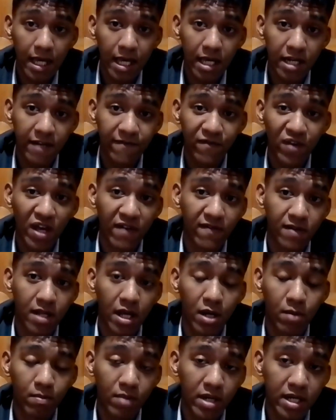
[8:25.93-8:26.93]
And if you have a
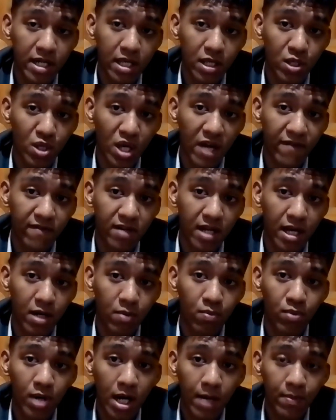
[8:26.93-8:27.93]
lot of money, you have a lot
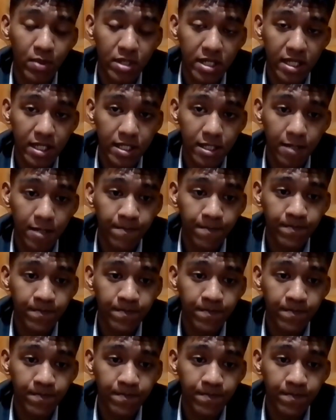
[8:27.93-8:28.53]
of properties.